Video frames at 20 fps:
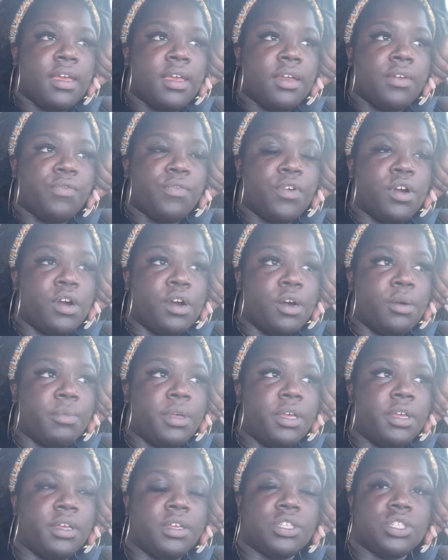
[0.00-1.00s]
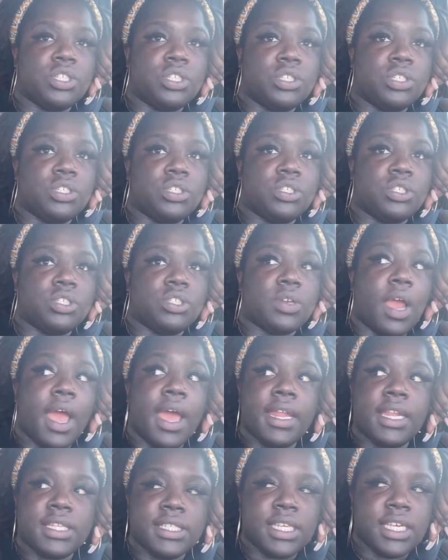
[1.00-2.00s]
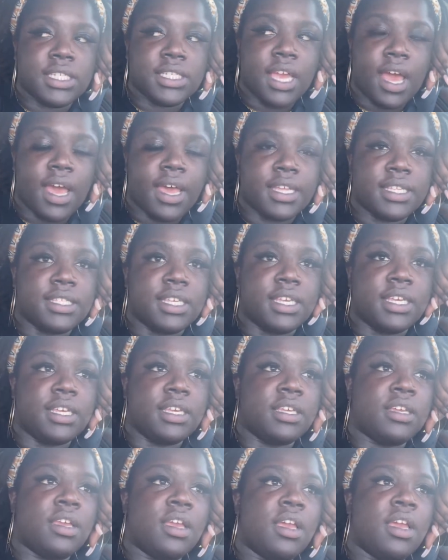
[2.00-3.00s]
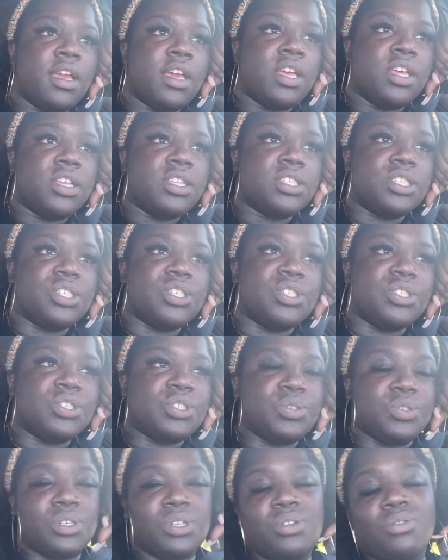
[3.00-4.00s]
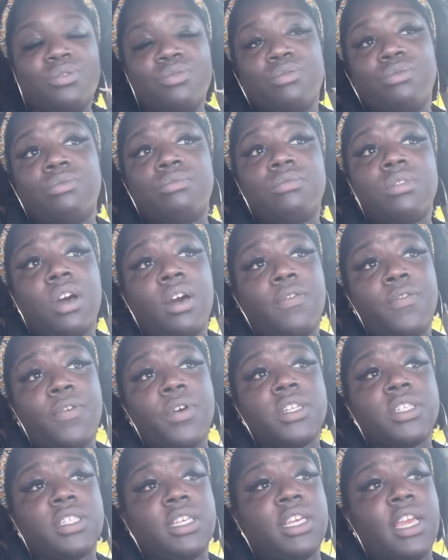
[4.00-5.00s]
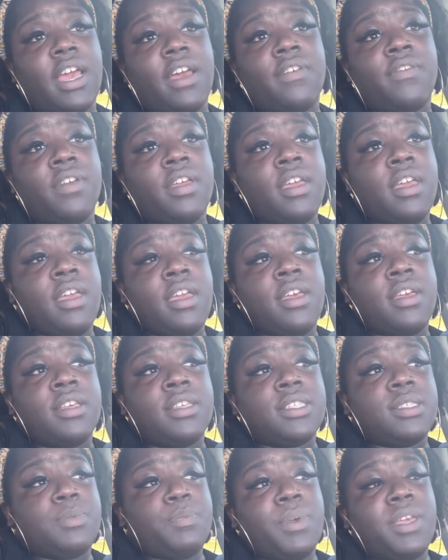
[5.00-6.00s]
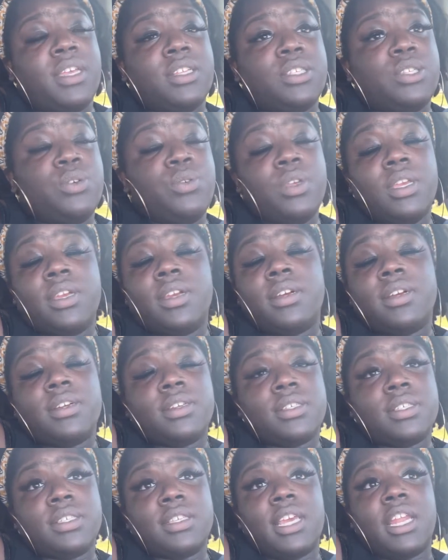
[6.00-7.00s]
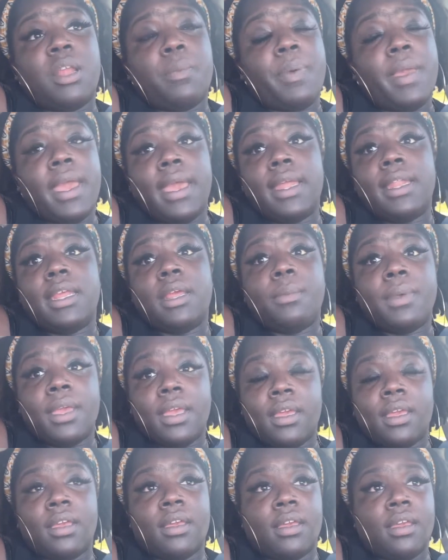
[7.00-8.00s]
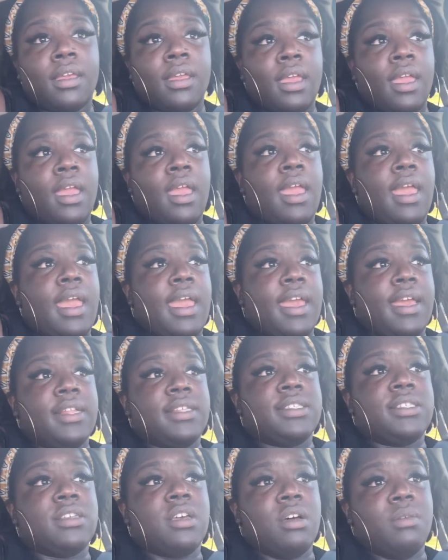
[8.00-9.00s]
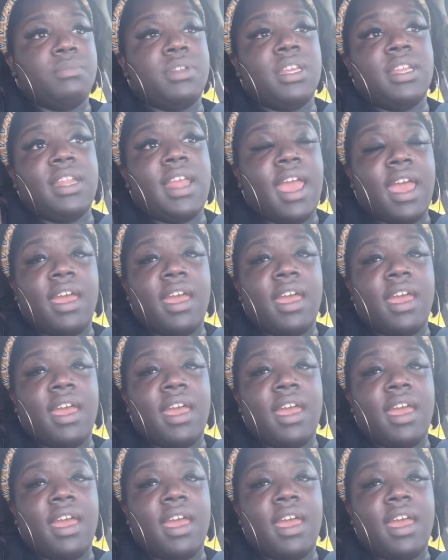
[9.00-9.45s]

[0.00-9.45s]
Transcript: From trying to teach content to children who unfortunately have spent 2 years in a pandemic, and some didn't